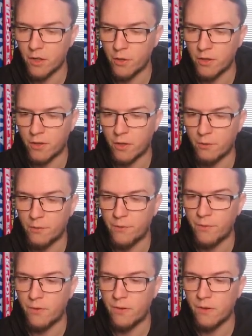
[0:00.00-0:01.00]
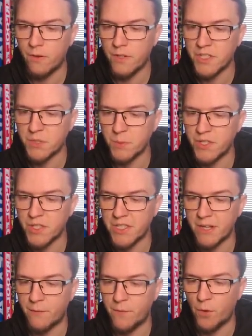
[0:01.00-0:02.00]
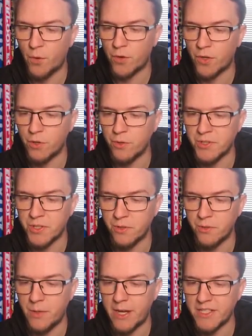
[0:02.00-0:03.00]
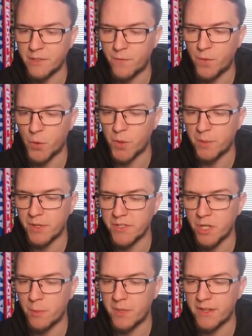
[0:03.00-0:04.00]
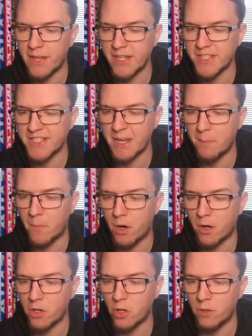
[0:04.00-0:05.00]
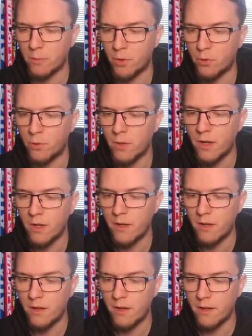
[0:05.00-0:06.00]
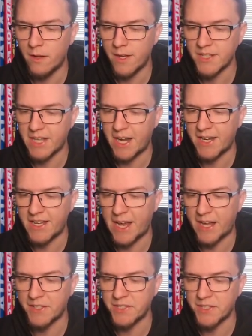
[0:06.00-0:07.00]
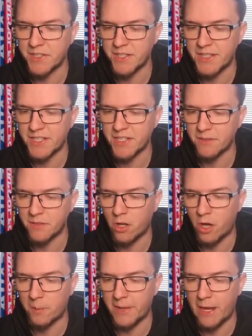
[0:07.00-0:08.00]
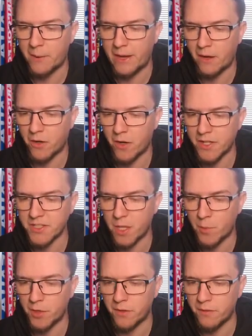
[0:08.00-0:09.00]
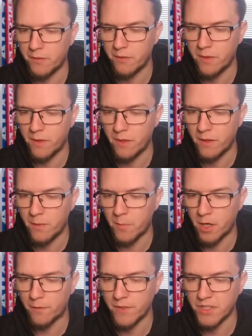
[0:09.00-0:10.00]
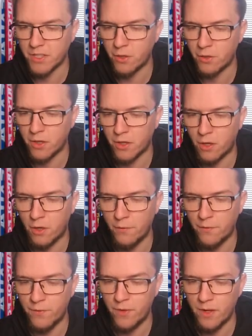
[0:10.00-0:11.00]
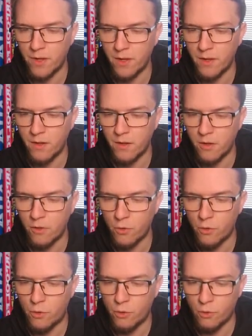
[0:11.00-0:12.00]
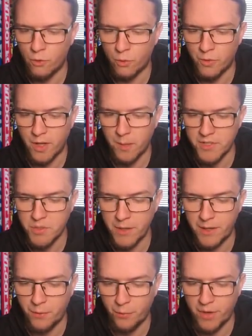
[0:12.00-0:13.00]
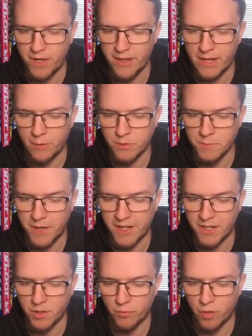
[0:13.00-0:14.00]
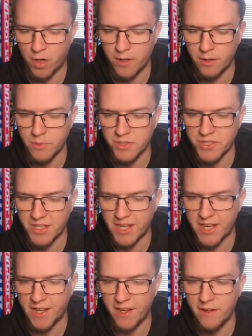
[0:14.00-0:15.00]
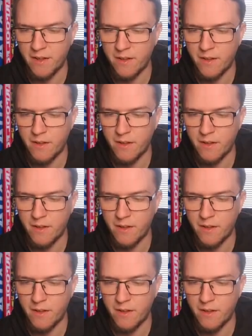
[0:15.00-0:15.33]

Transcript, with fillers: Kulikov switches it for Kuzu, heads it forward, but there's nobody there. Stenmark, long ball. It's Kalia Hansen to Nissen. Calm down now, guys. Come on. Markovic to Kulikov. Ooh, the number 23 there was making the run. That was Seger.